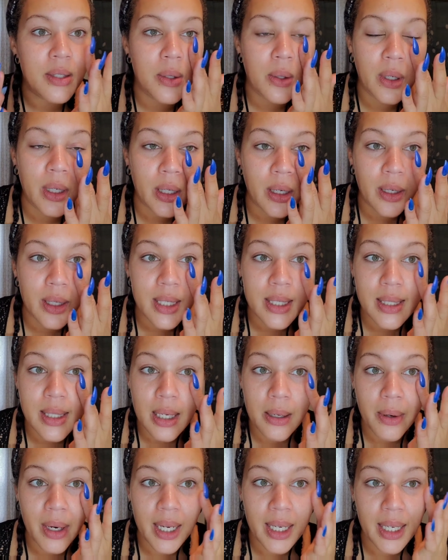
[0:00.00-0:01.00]
You can already
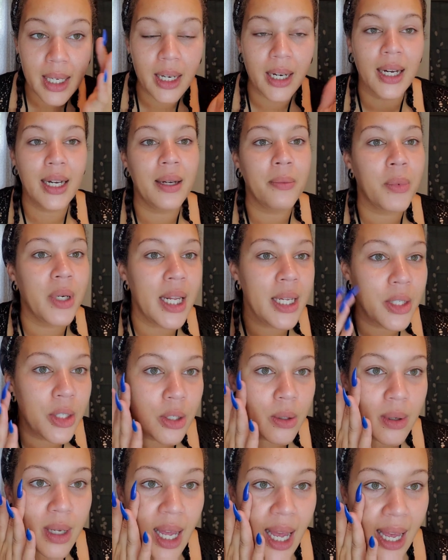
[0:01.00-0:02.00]
see right here. And when I
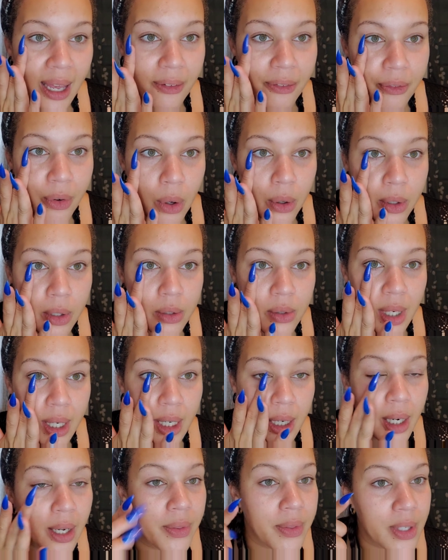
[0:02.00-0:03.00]
do it, I focus right
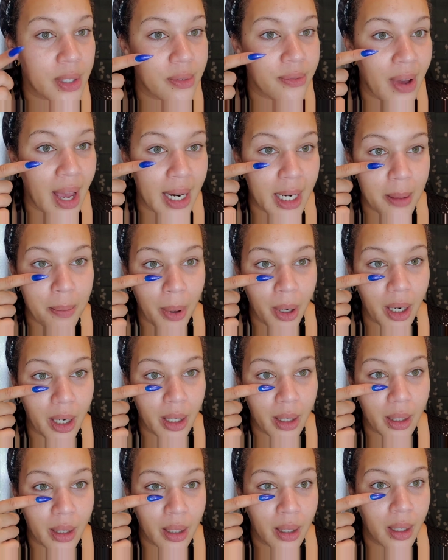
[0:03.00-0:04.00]
here on this fatty part,